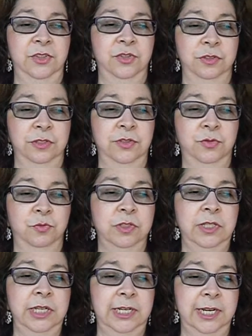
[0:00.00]
it's
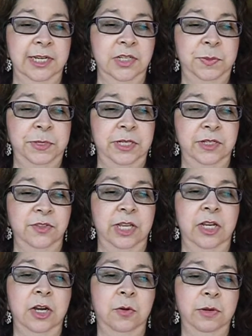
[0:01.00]
really nice because
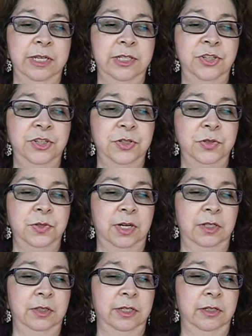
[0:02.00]
they go into
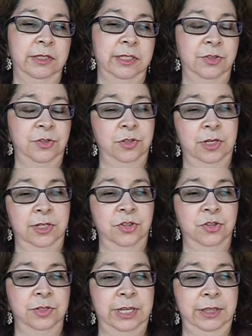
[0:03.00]
a little
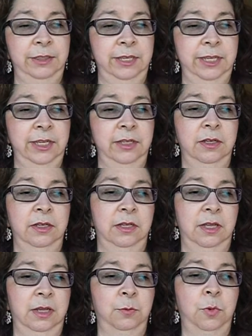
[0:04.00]
introductory thing
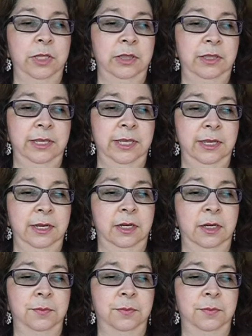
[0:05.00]
on what the